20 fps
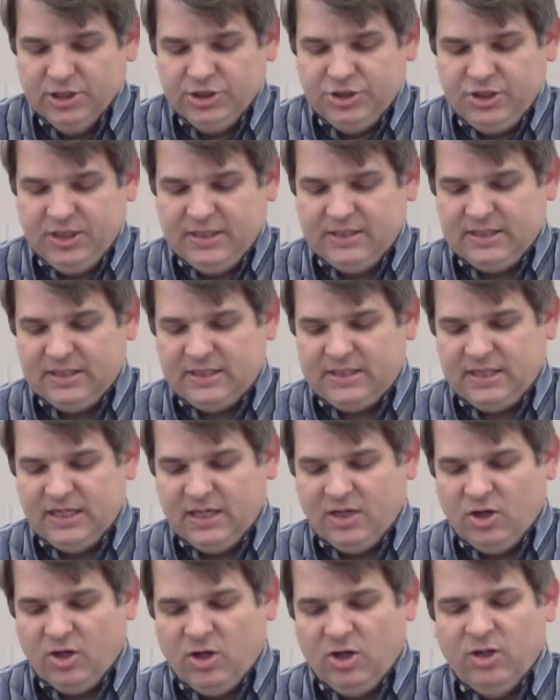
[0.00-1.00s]
Jesus
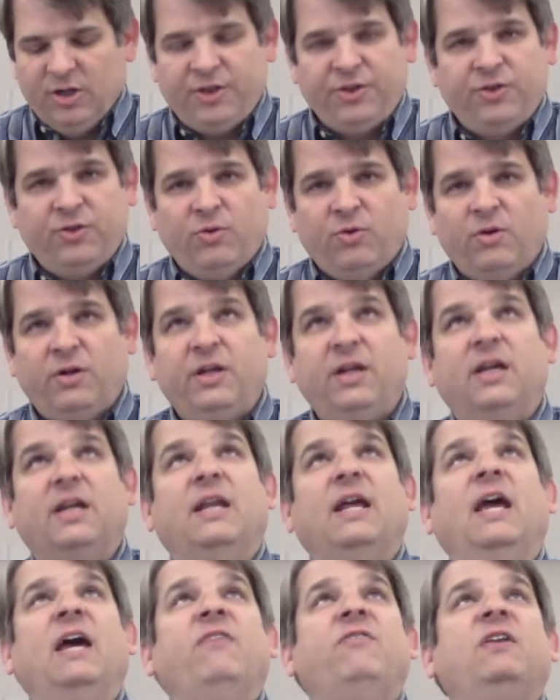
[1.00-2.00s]
said, All authority
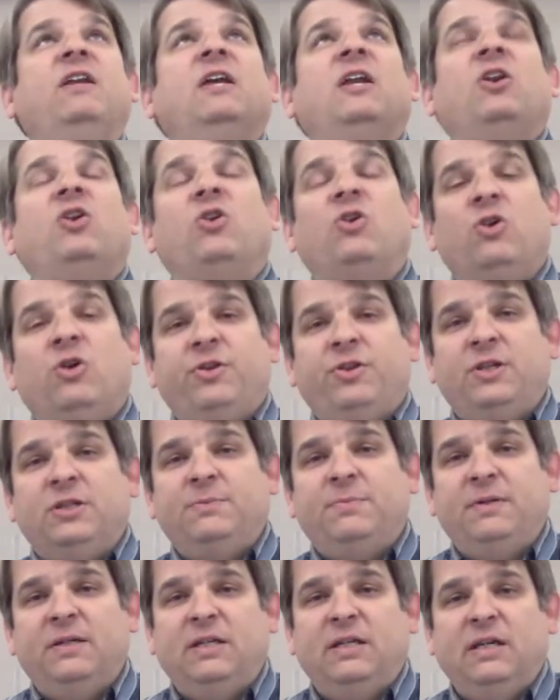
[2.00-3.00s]
in heaven and on earth has
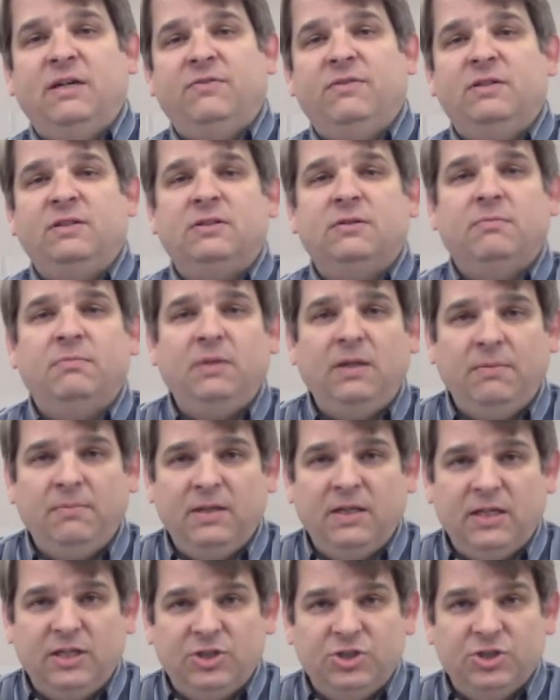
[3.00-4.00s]
been given to me,
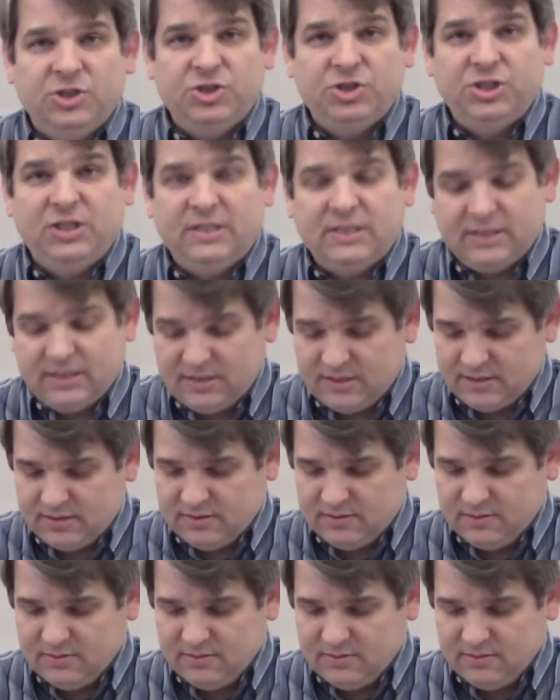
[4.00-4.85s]
meaning to Jesus.